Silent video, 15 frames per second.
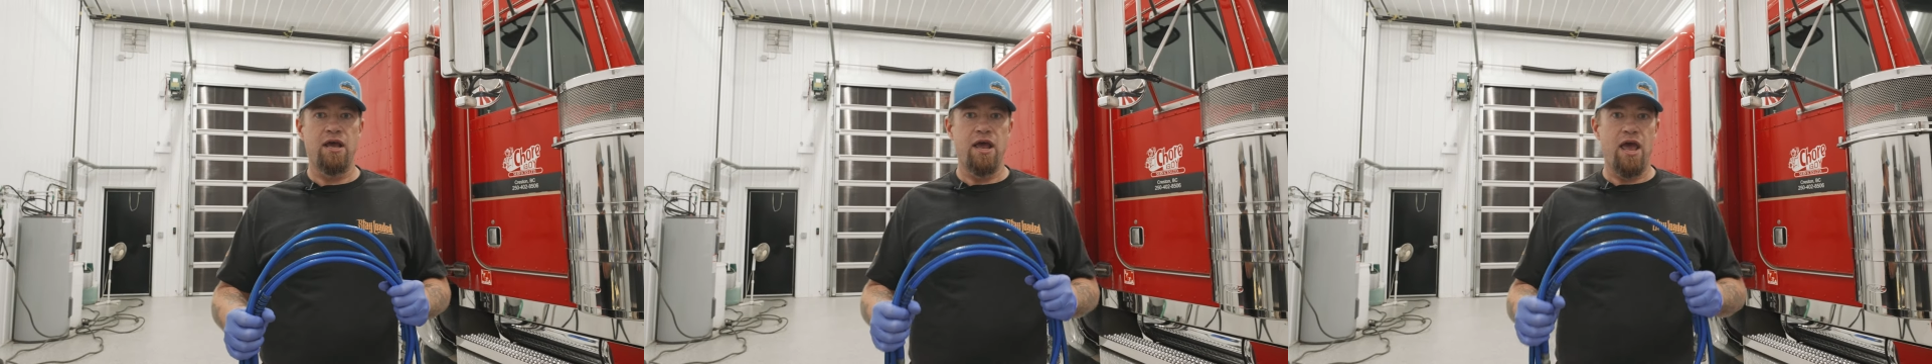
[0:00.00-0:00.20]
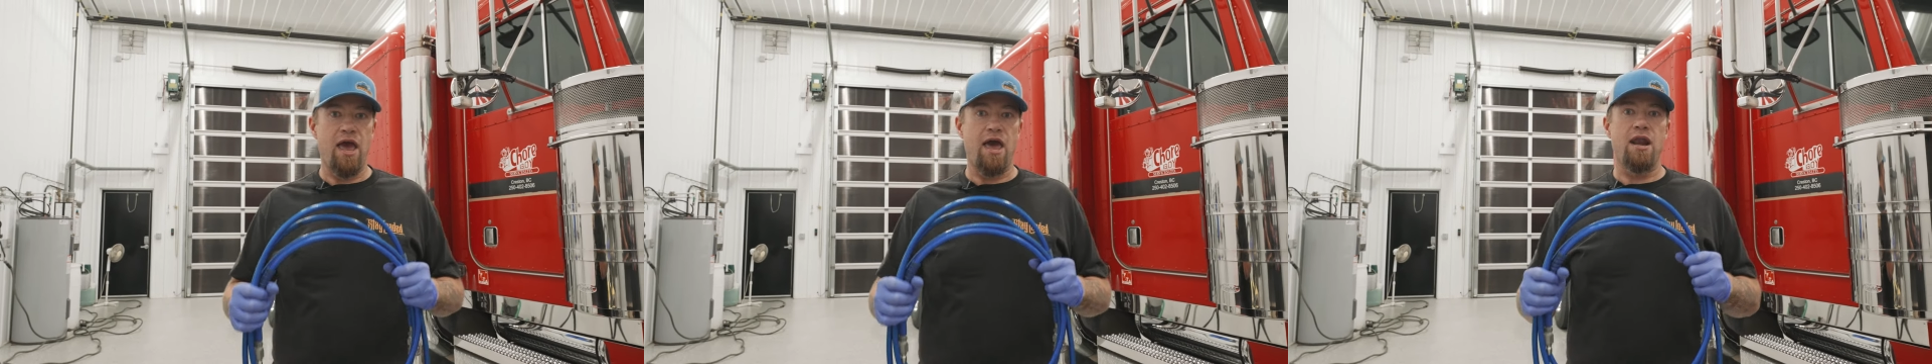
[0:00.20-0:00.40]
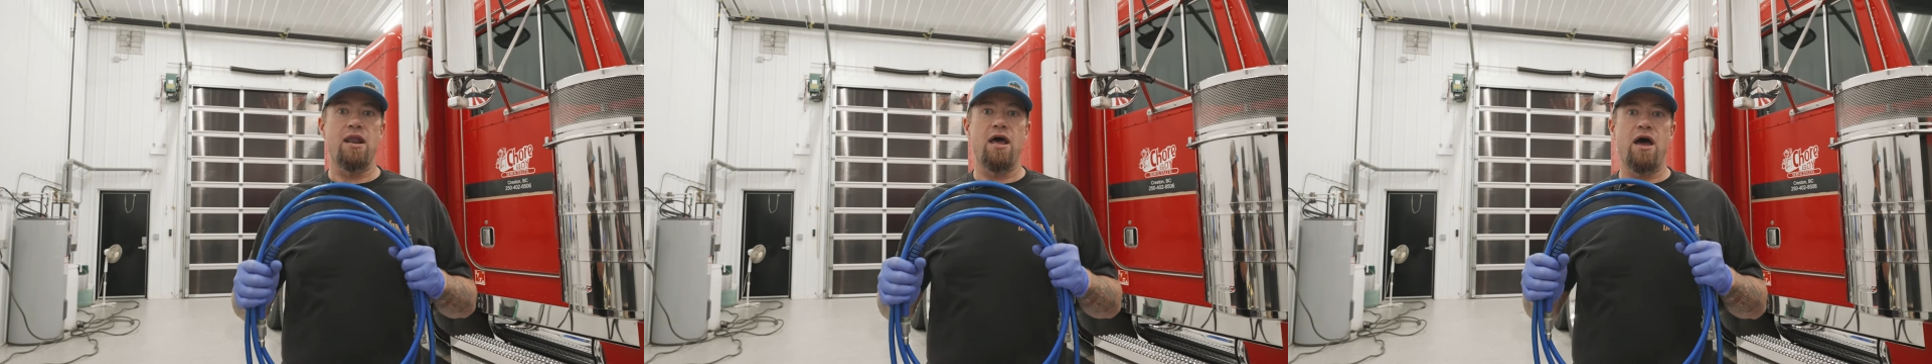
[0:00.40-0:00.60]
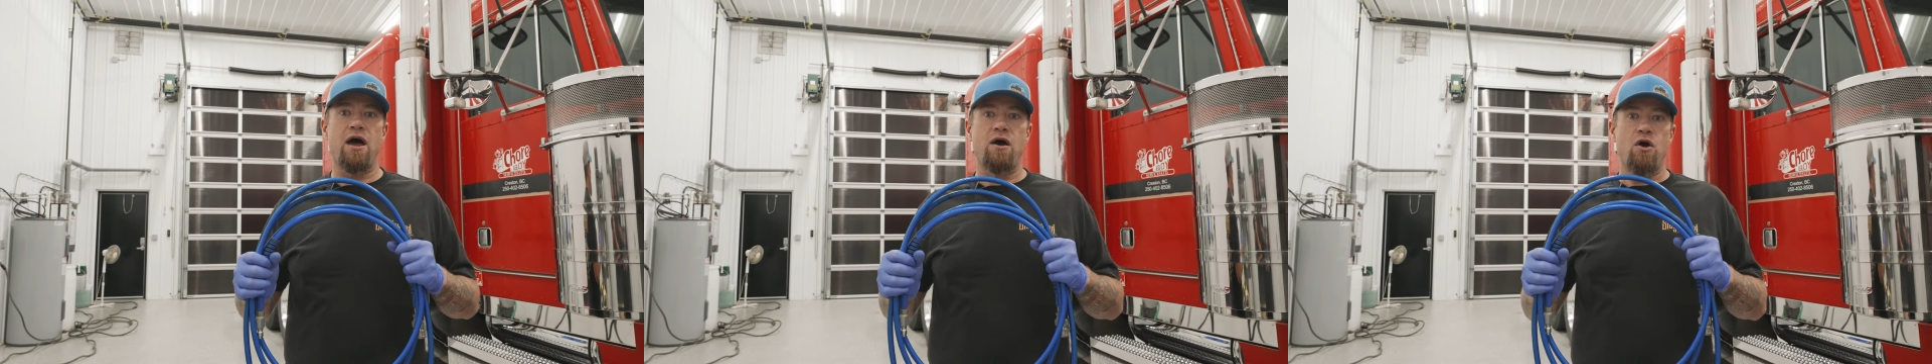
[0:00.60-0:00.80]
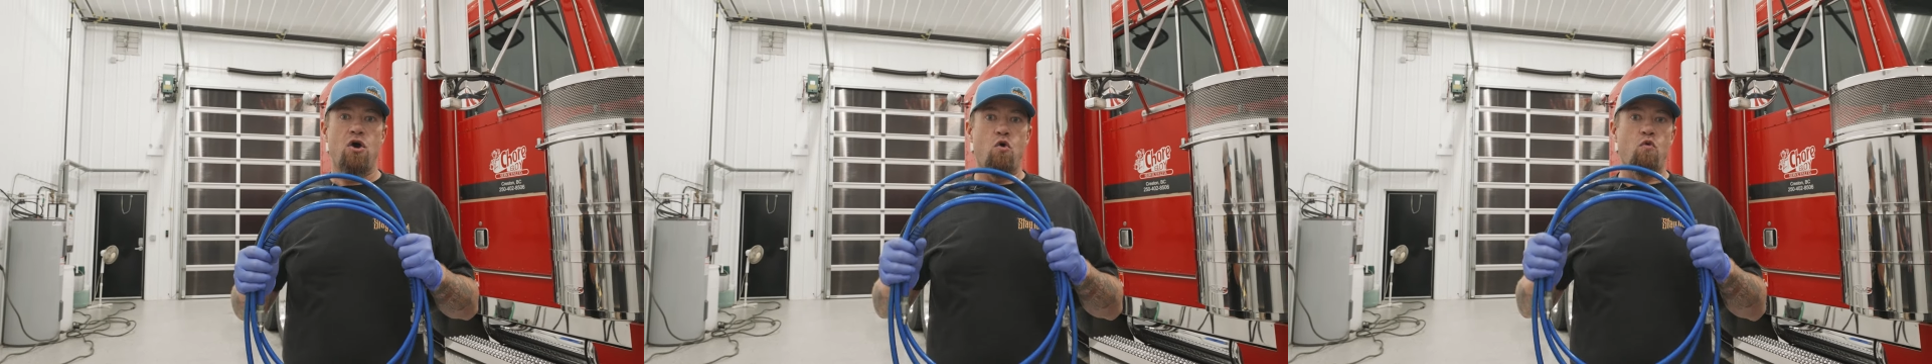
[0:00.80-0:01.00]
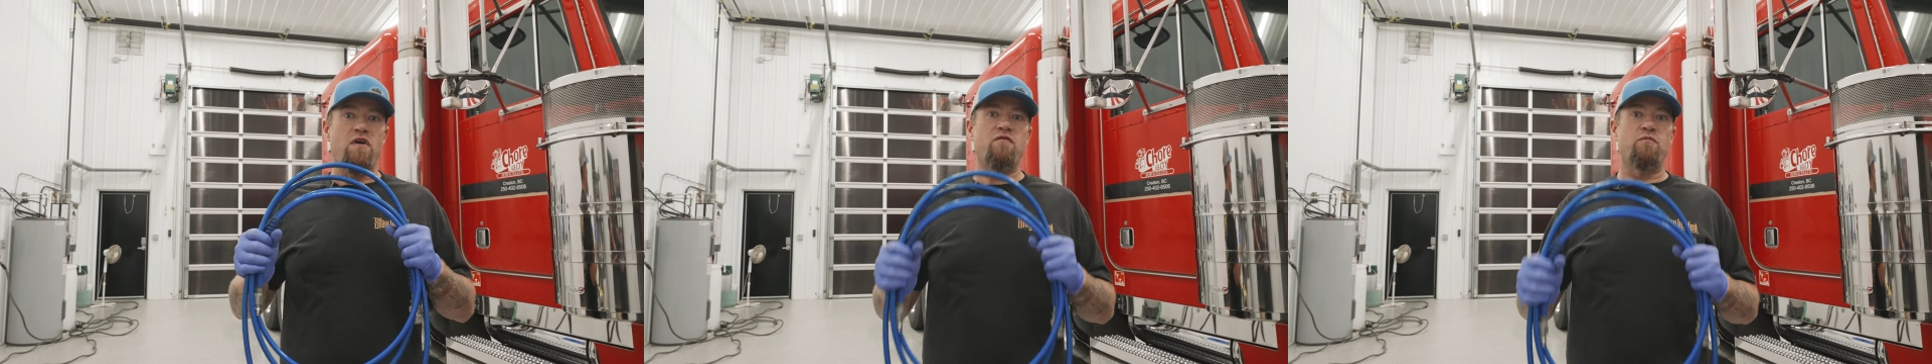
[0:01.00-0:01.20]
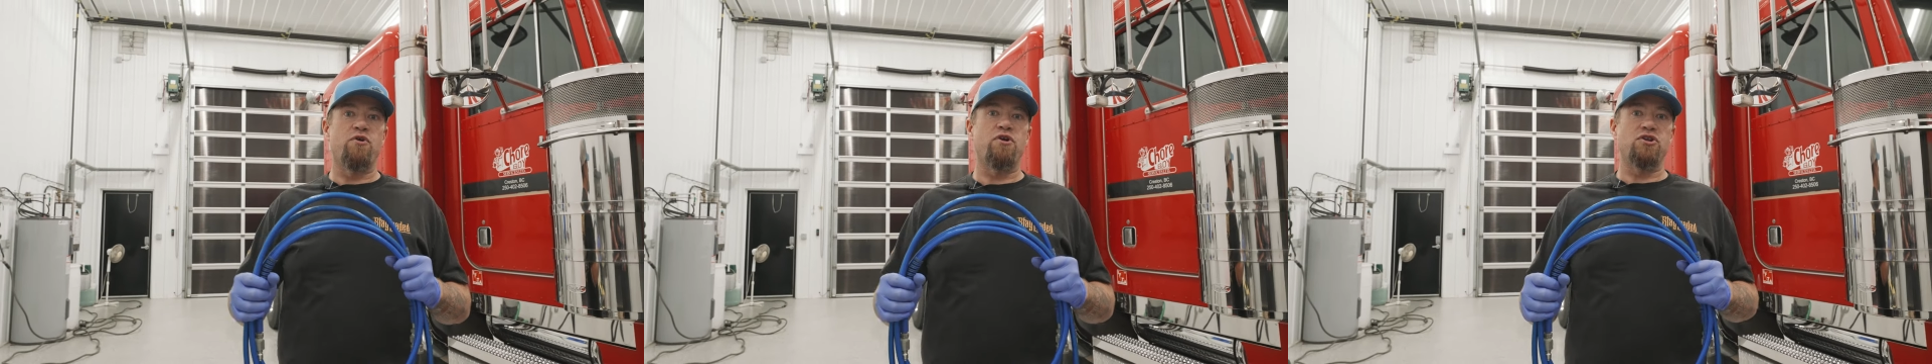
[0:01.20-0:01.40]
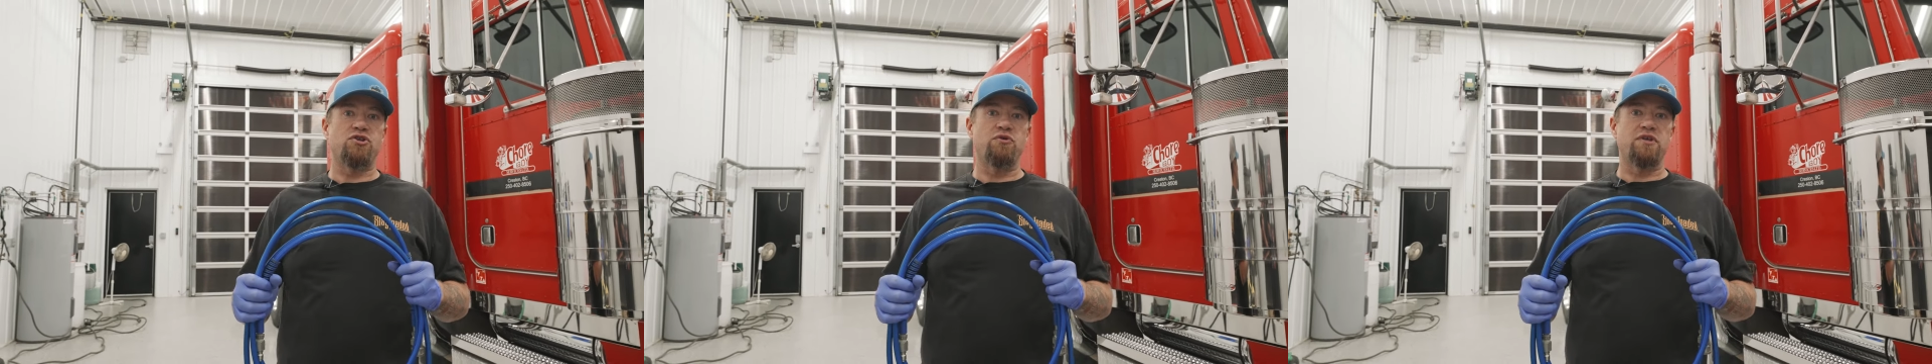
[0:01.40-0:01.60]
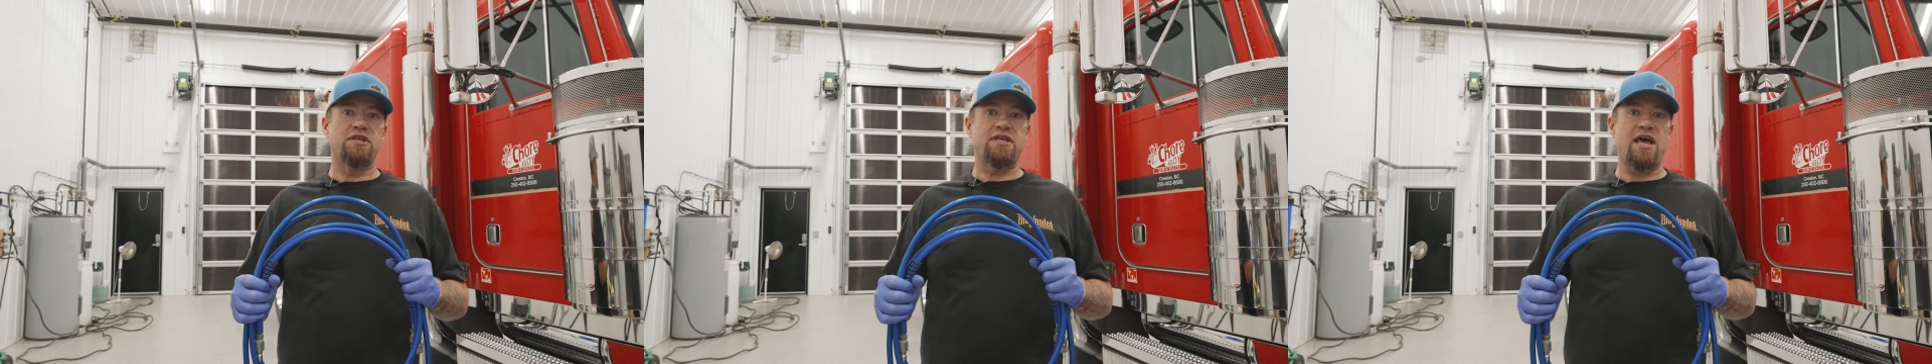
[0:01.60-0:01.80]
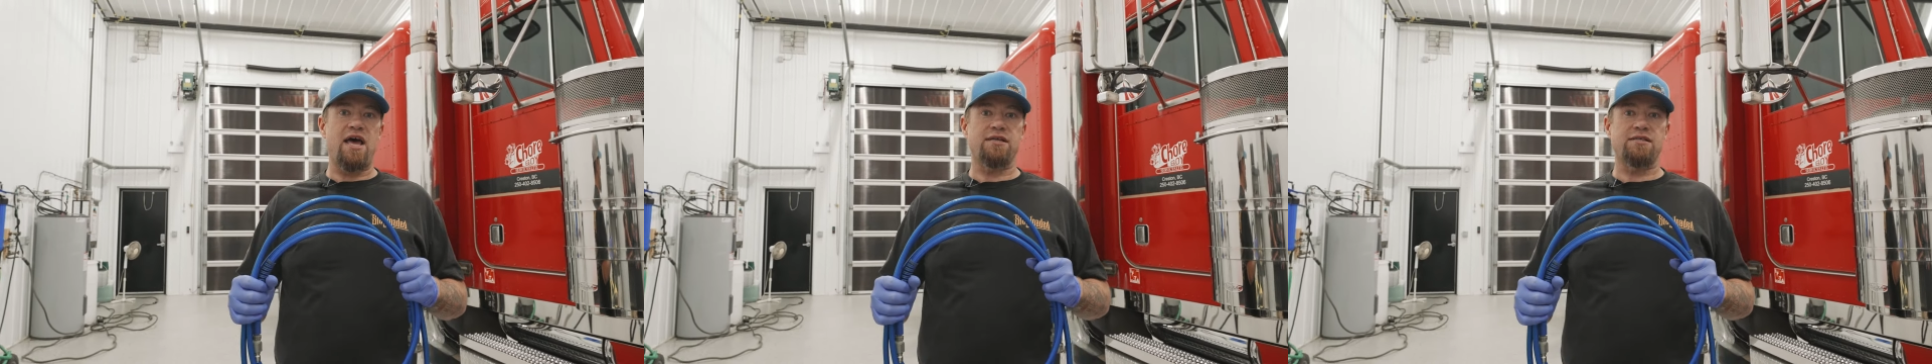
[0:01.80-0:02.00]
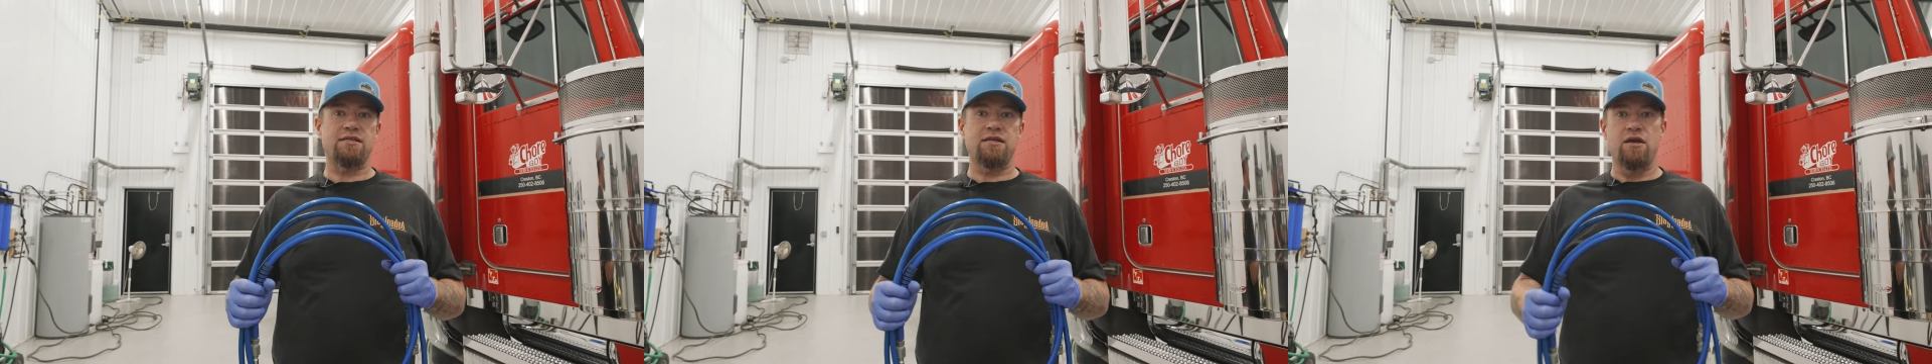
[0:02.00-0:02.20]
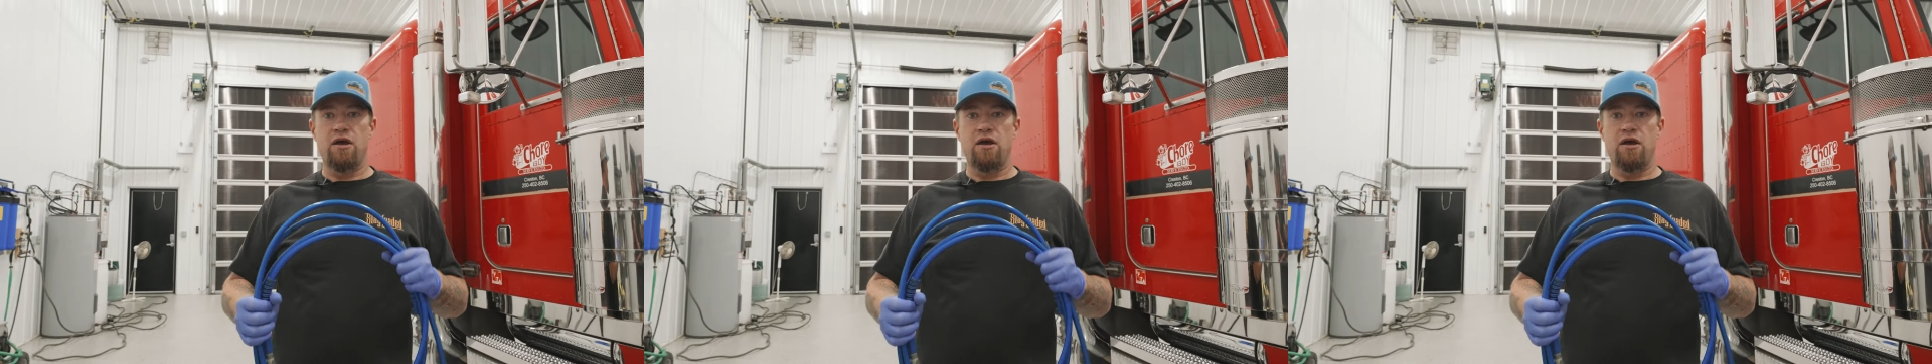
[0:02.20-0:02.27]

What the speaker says: and we've put it to the test.